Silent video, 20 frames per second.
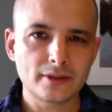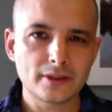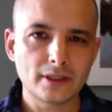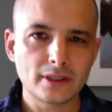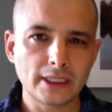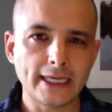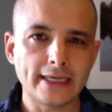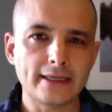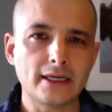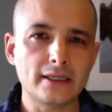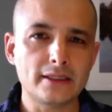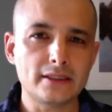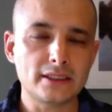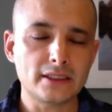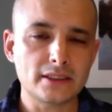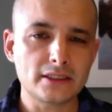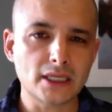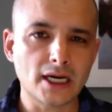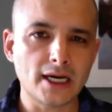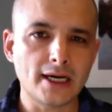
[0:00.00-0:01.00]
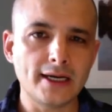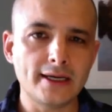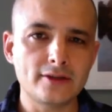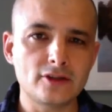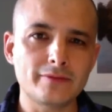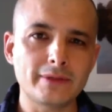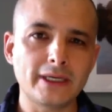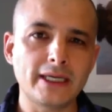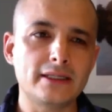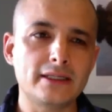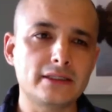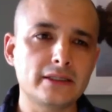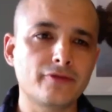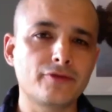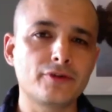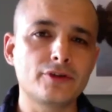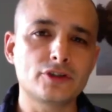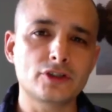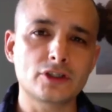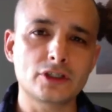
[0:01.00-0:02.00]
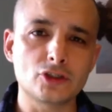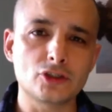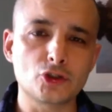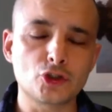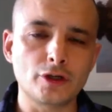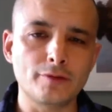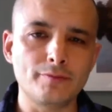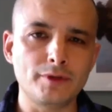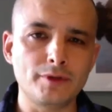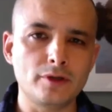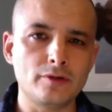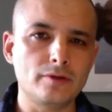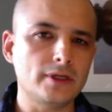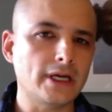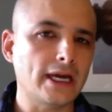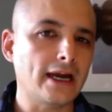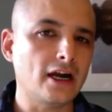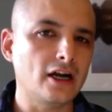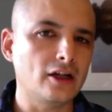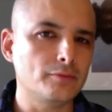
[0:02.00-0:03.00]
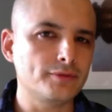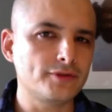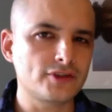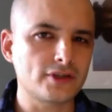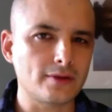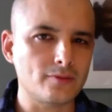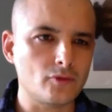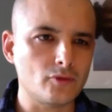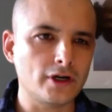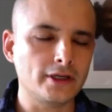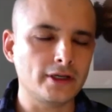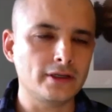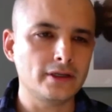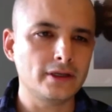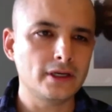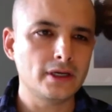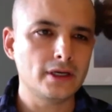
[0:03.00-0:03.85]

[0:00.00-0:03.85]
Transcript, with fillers: like a desire to make a difference, contribute, help someone,